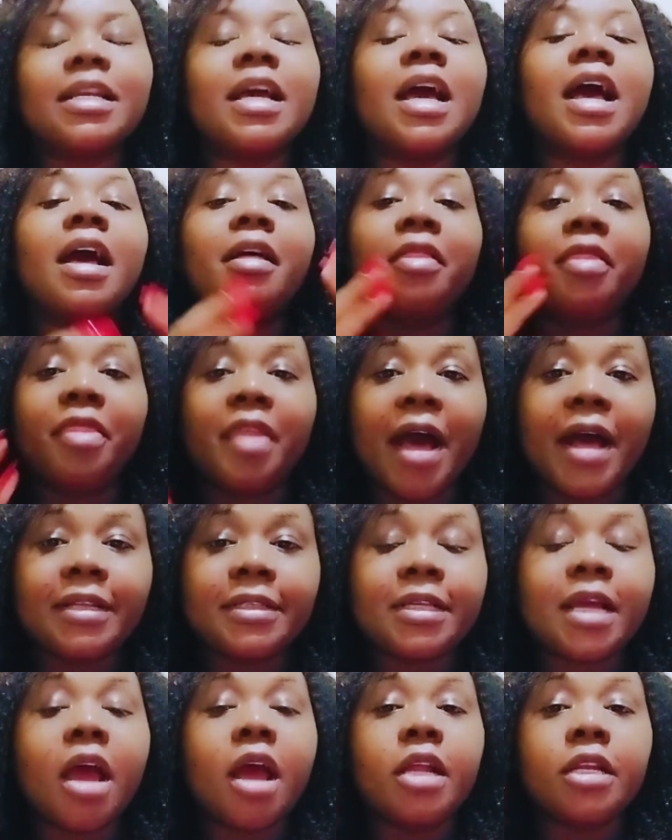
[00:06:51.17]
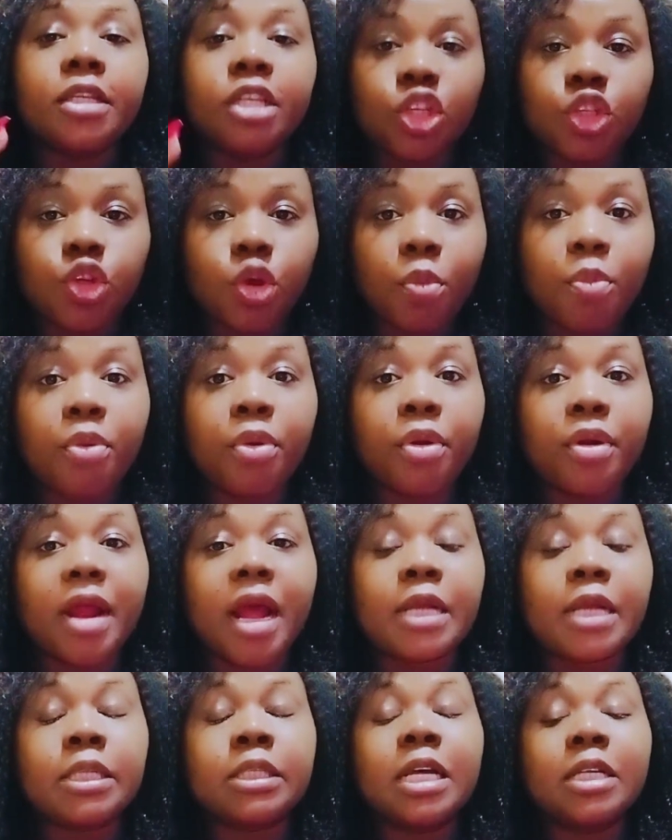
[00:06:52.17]
that digital product
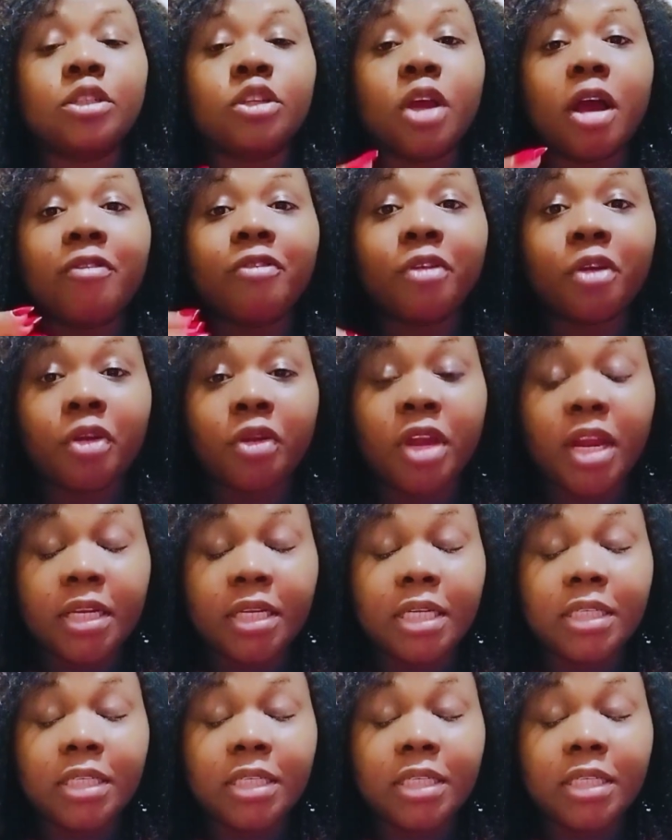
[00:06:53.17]
that you have created,